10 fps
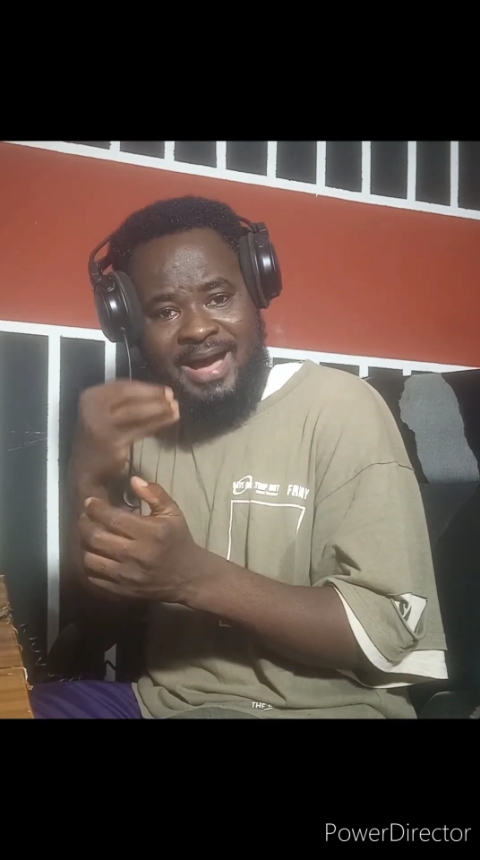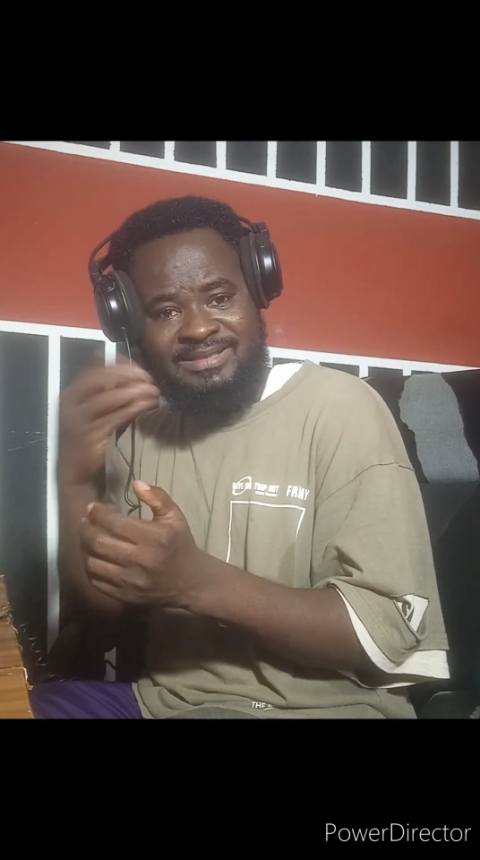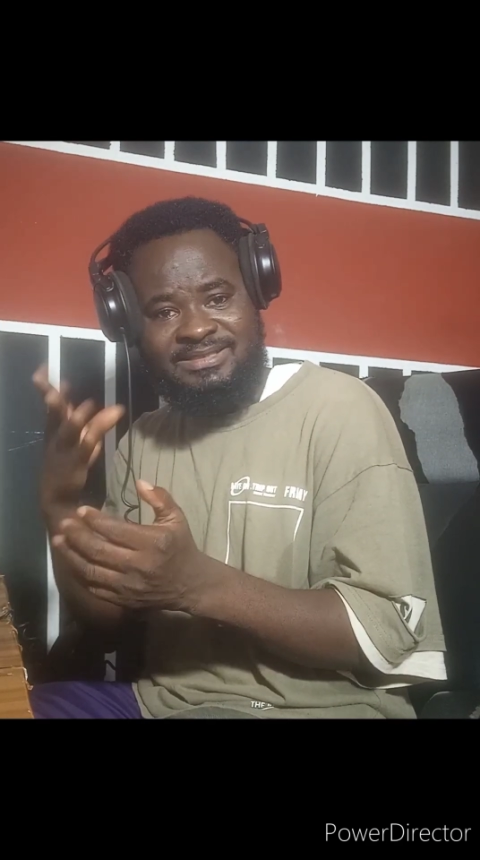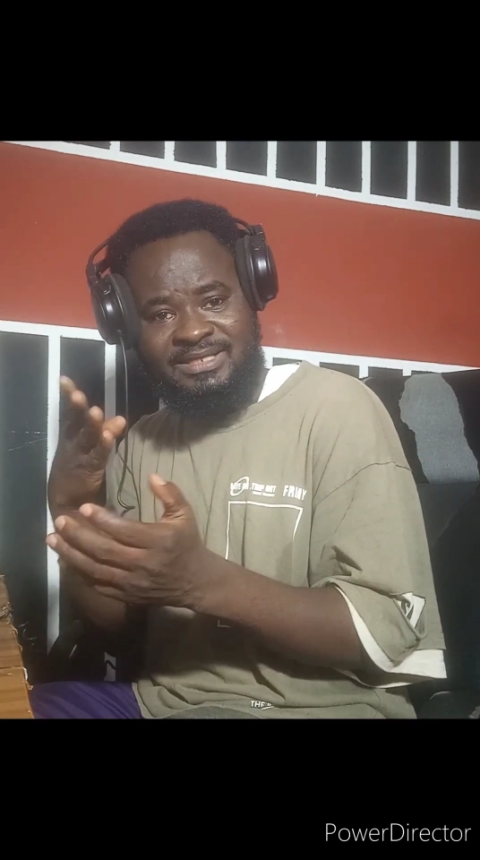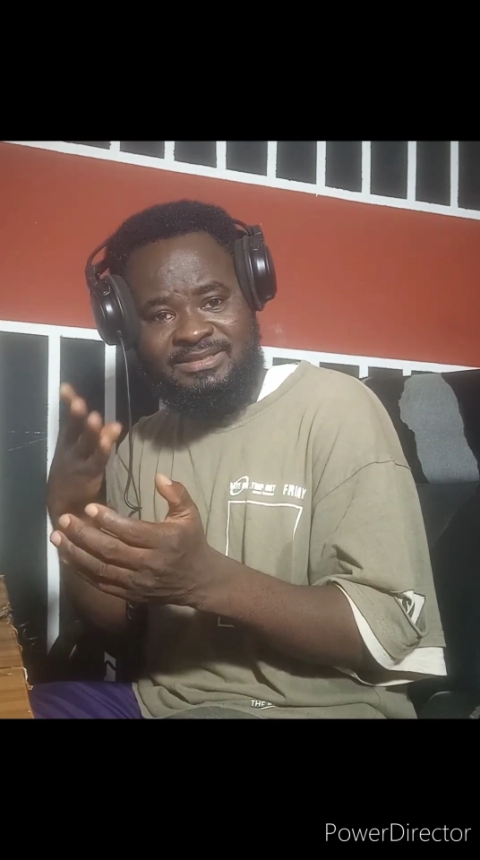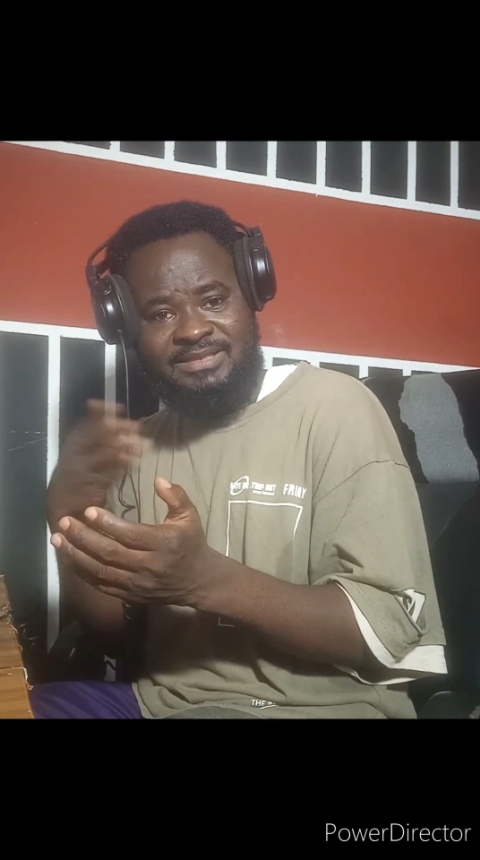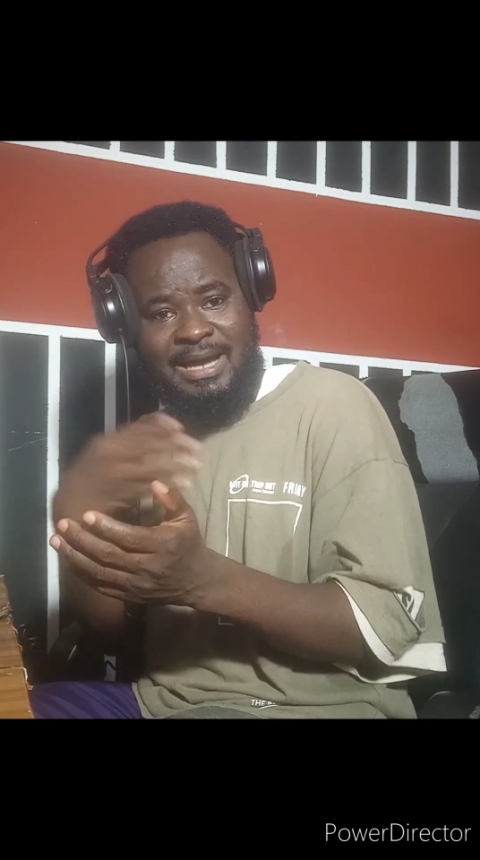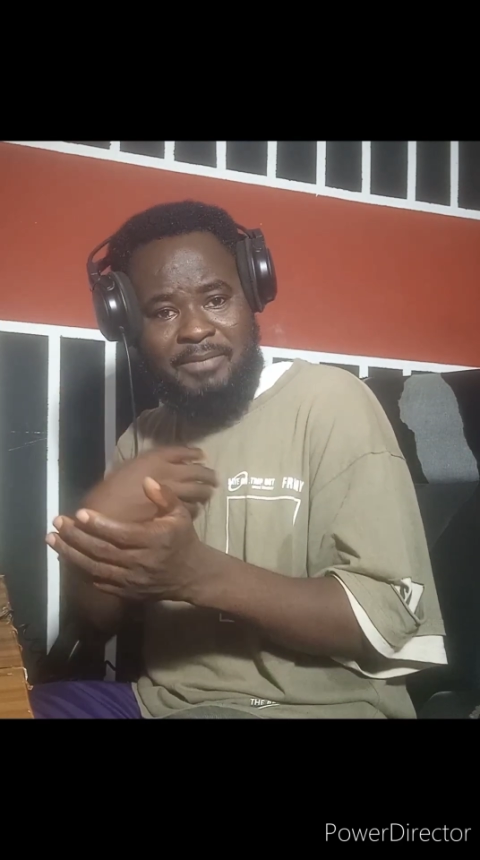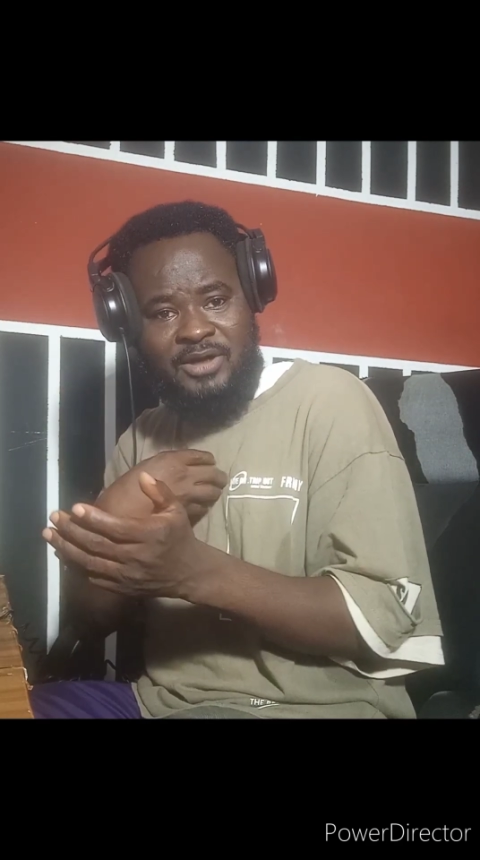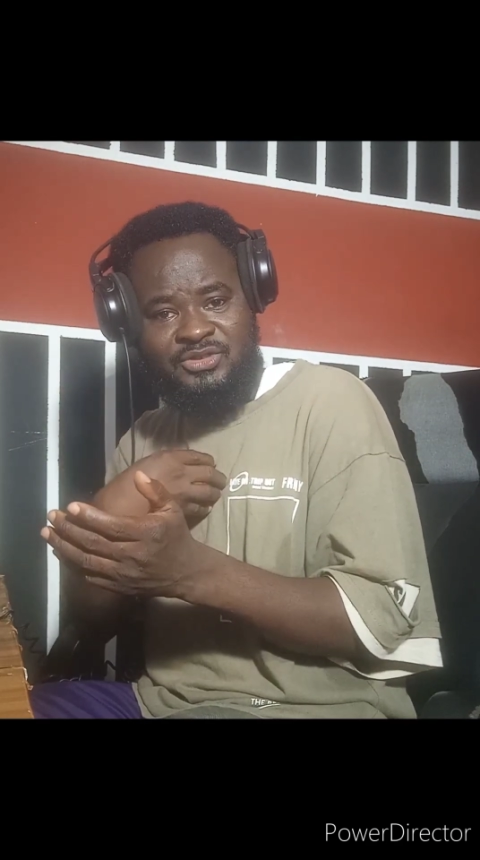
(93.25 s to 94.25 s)
bad things
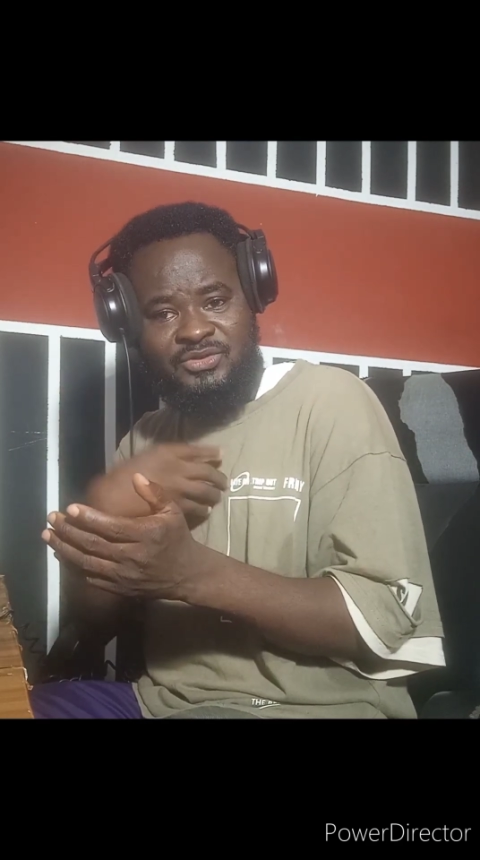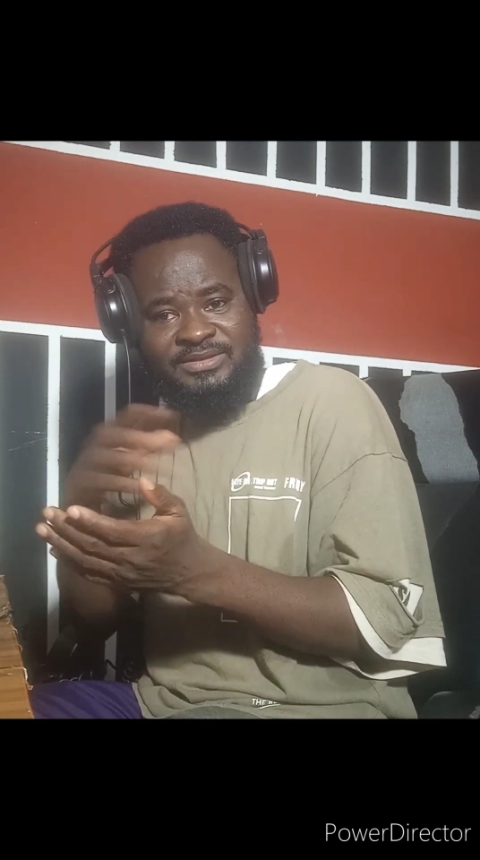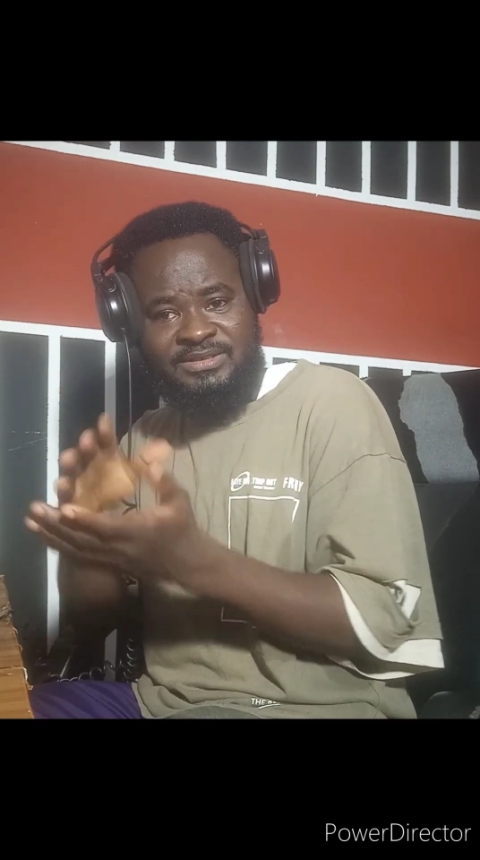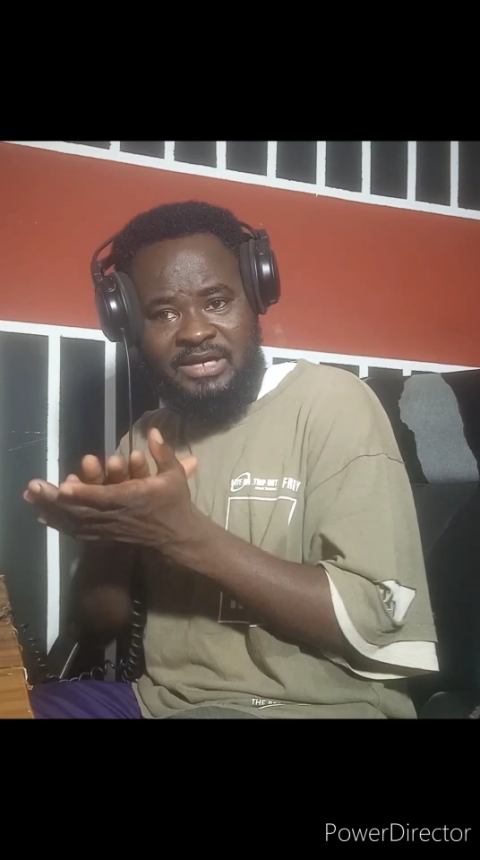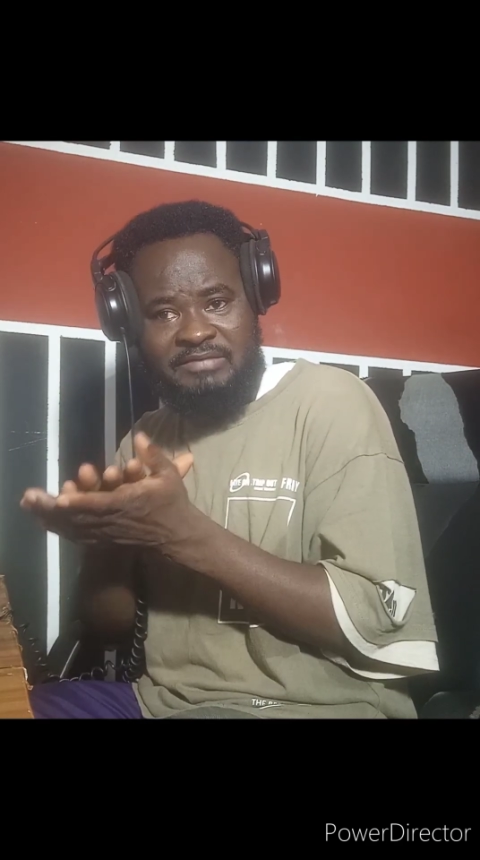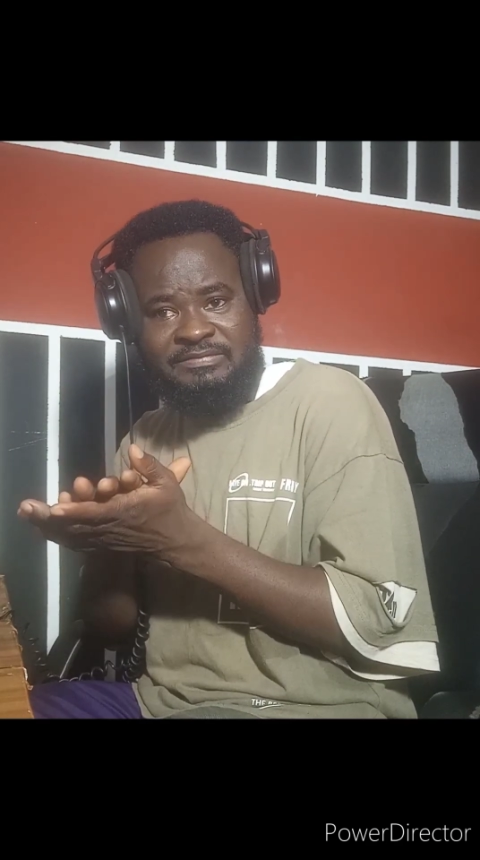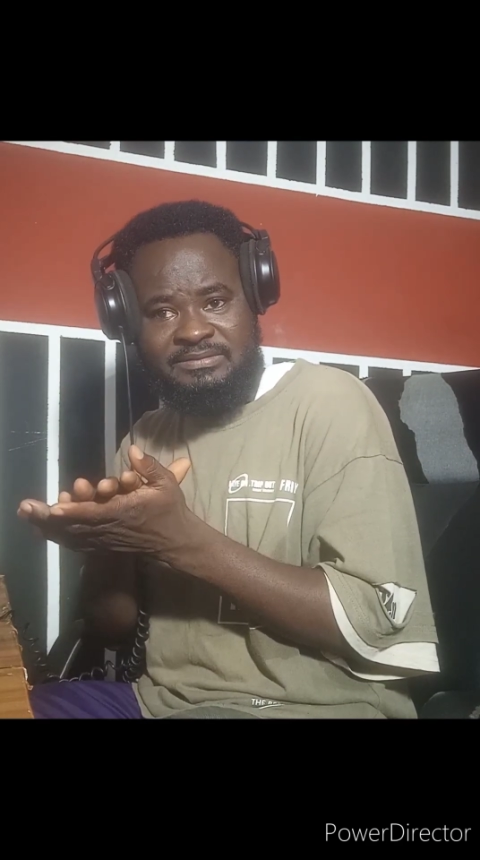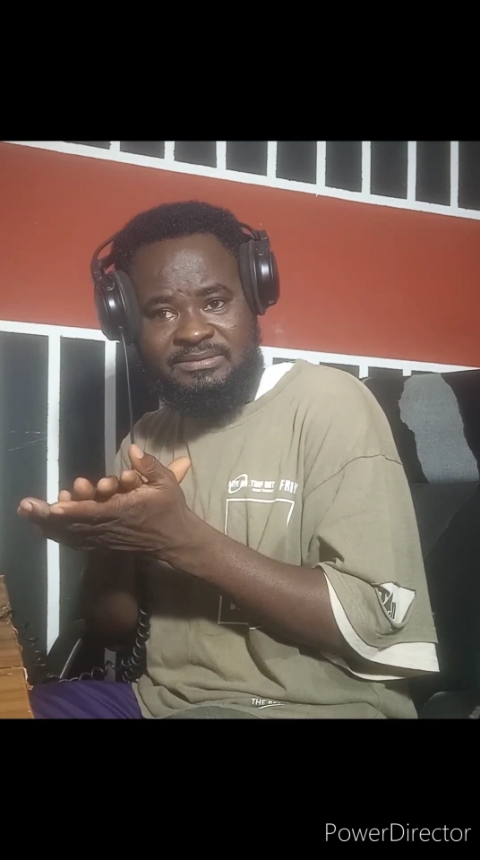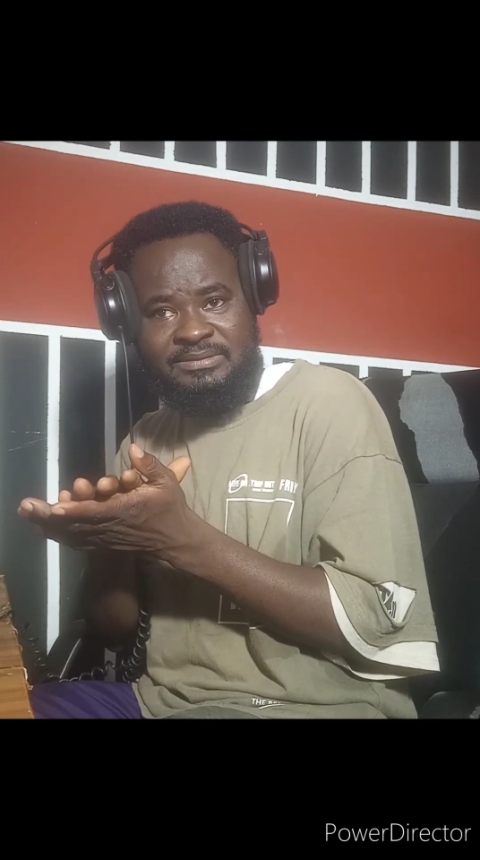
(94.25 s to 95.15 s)
about yourself,